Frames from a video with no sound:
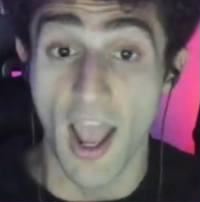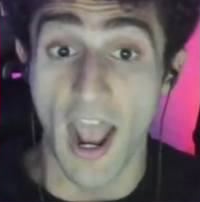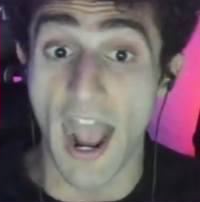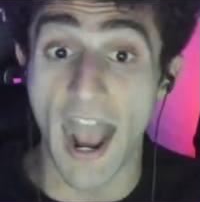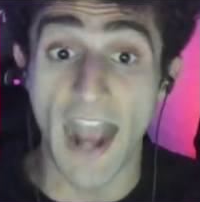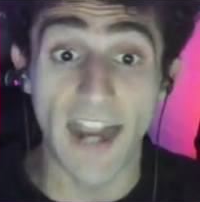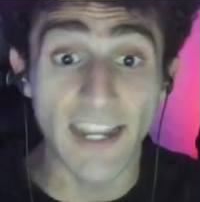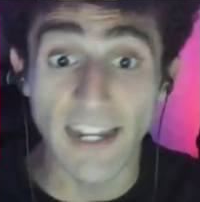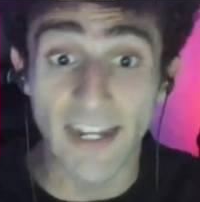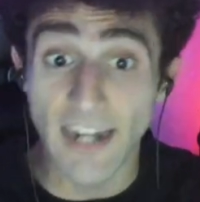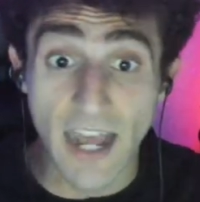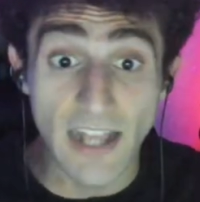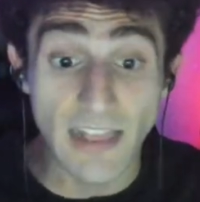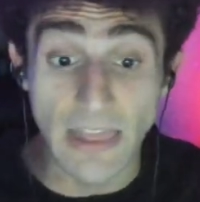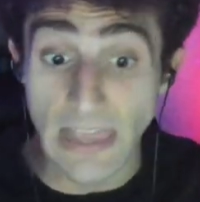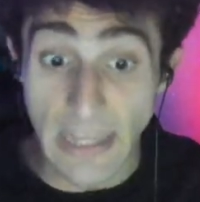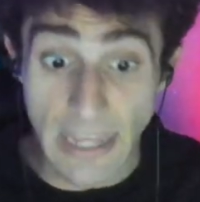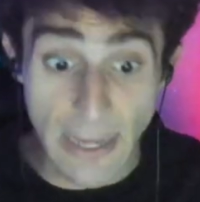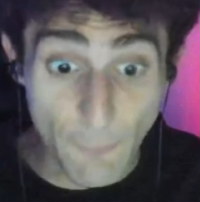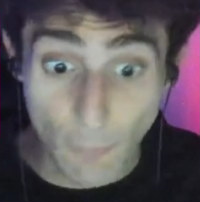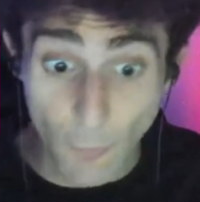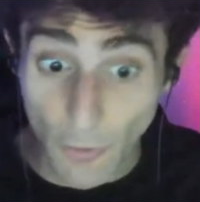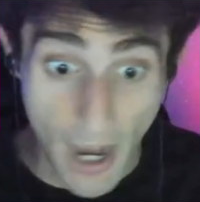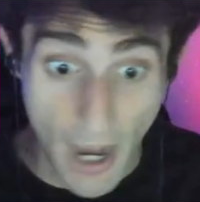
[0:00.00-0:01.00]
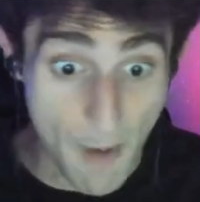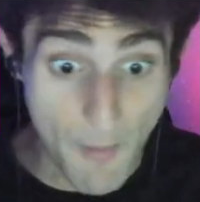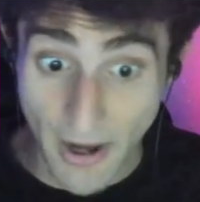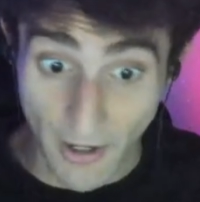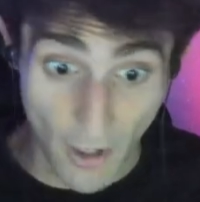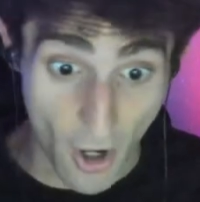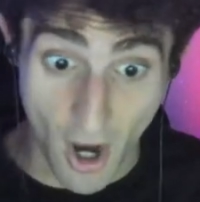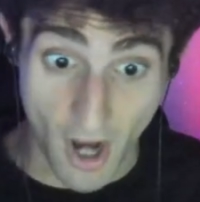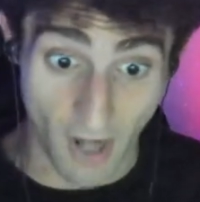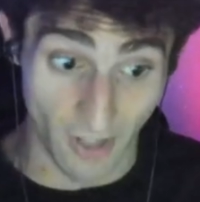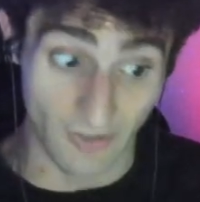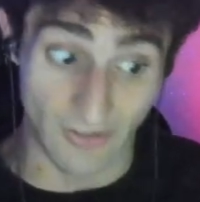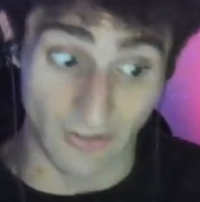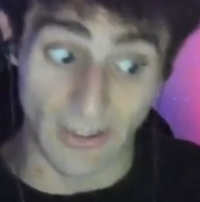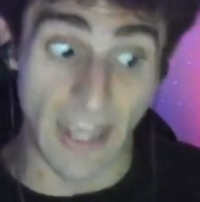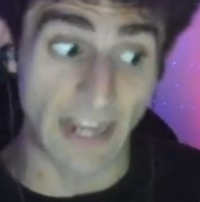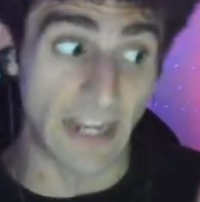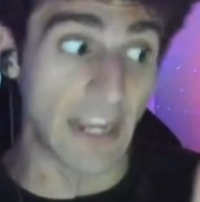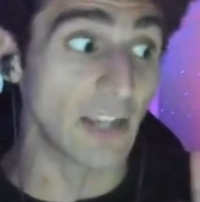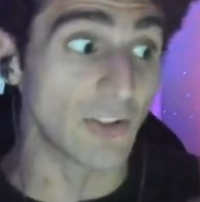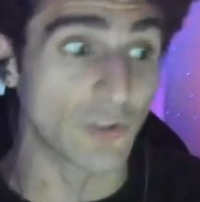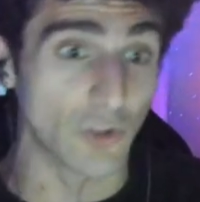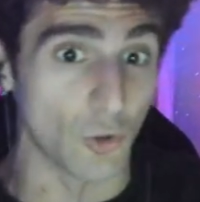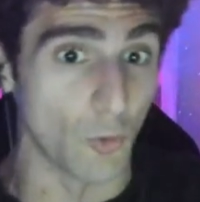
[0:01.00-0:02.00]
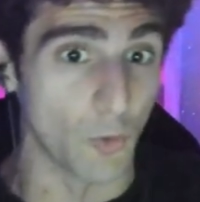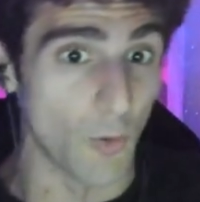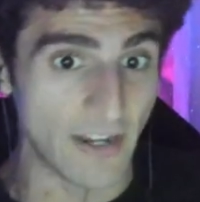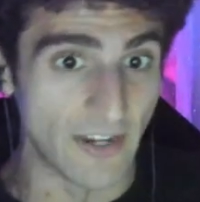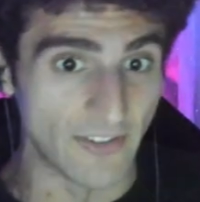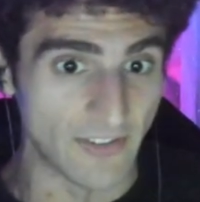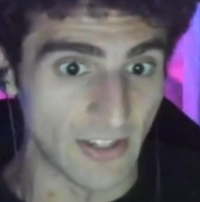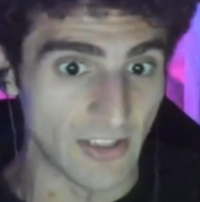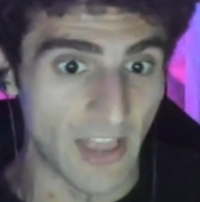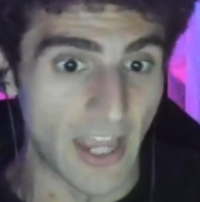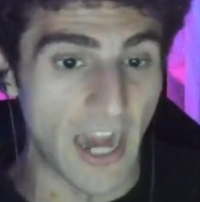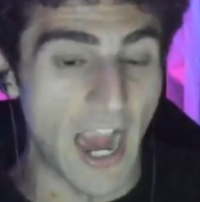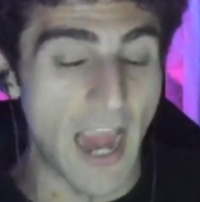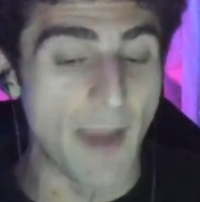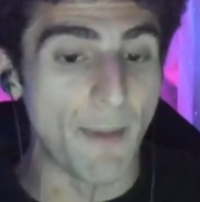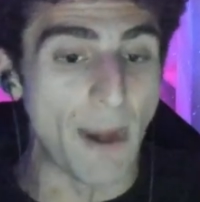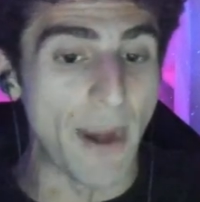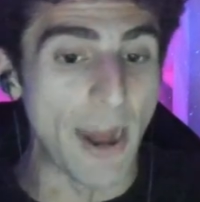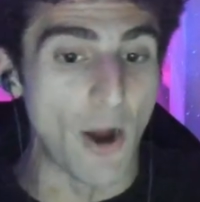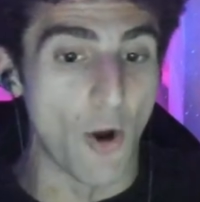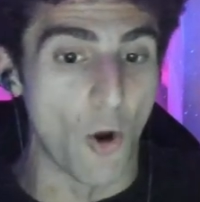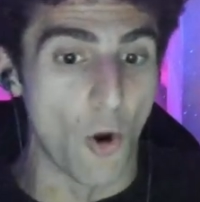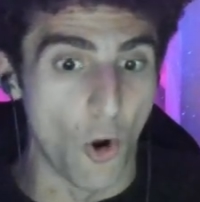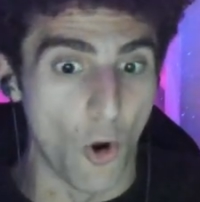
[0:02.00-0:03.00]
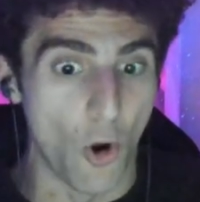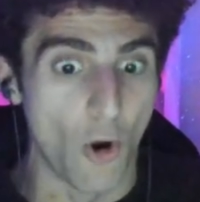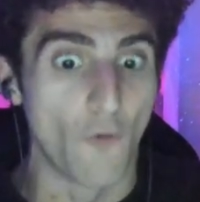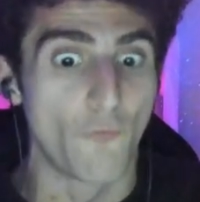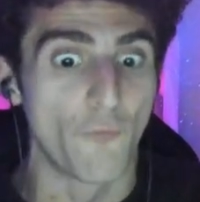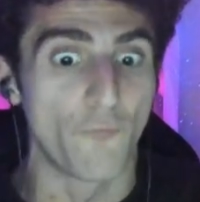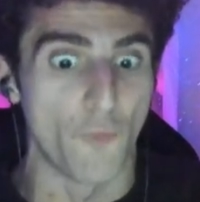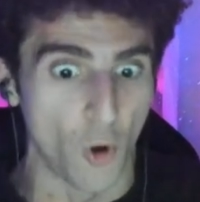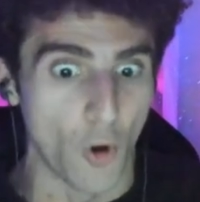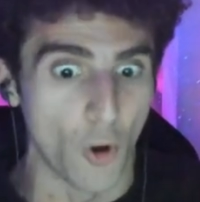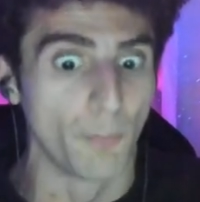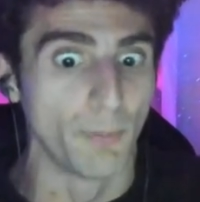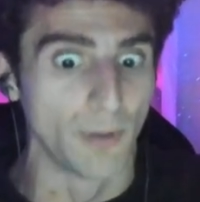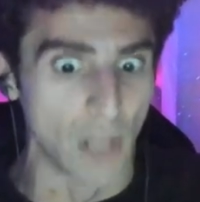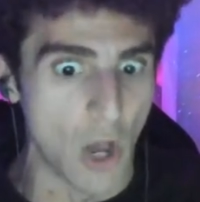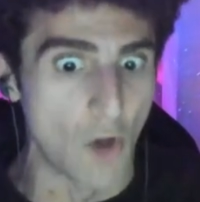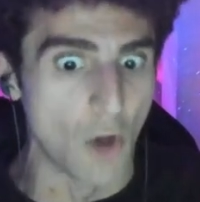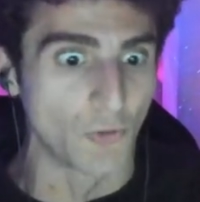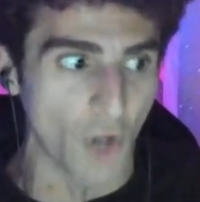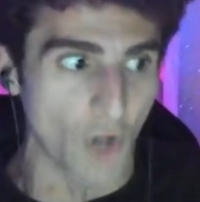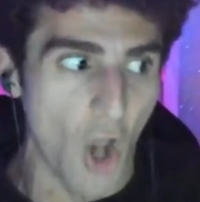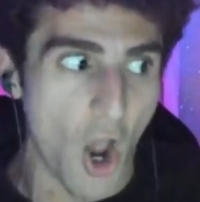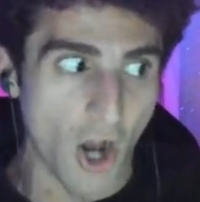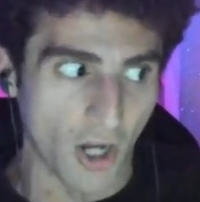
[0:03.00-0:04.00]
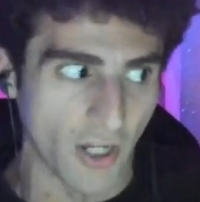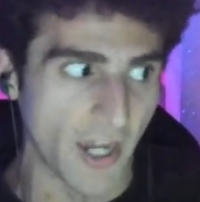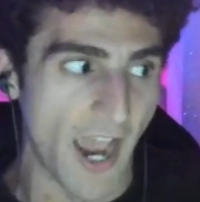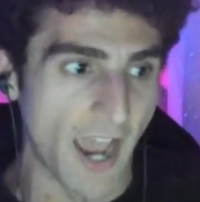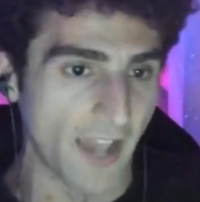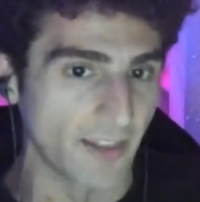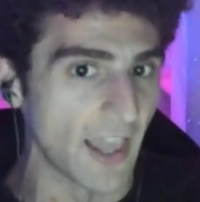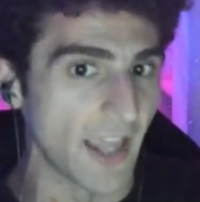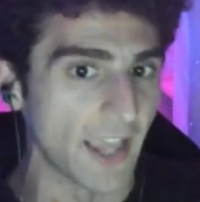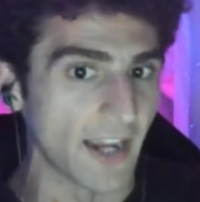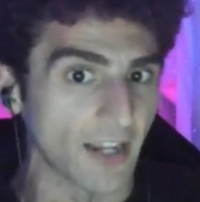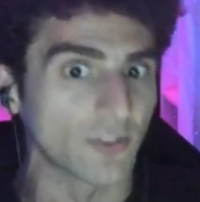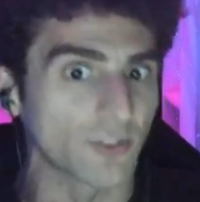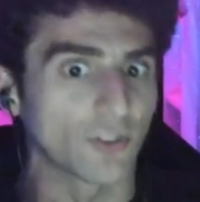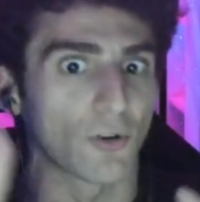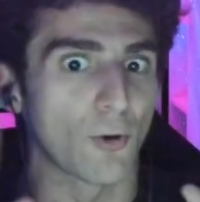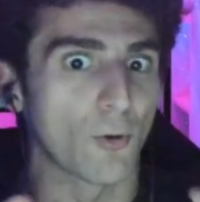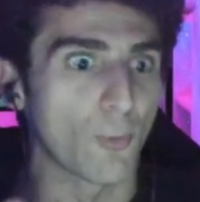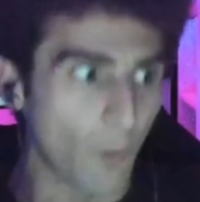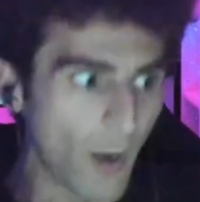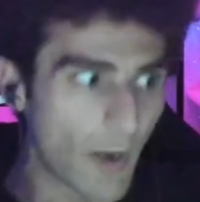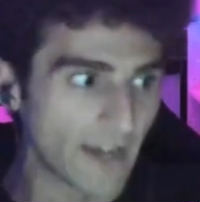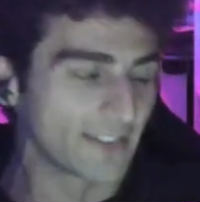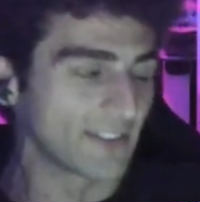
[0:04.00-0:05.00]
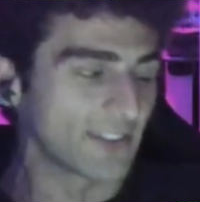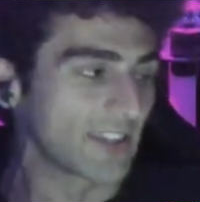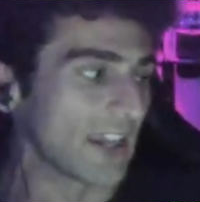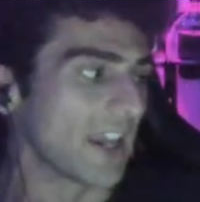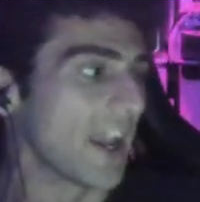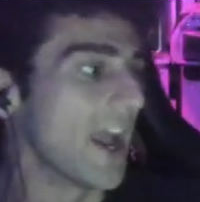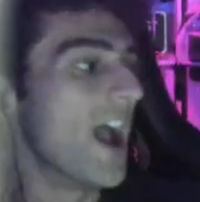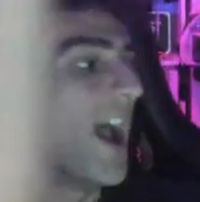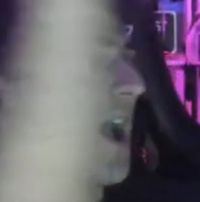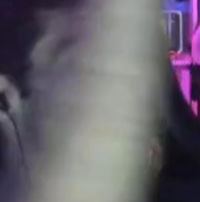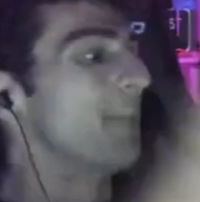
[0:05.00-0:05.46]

I cannot leave without my dogs. Like it's crazy. Like I'm a whole full blown dog dad. Like it's crazy.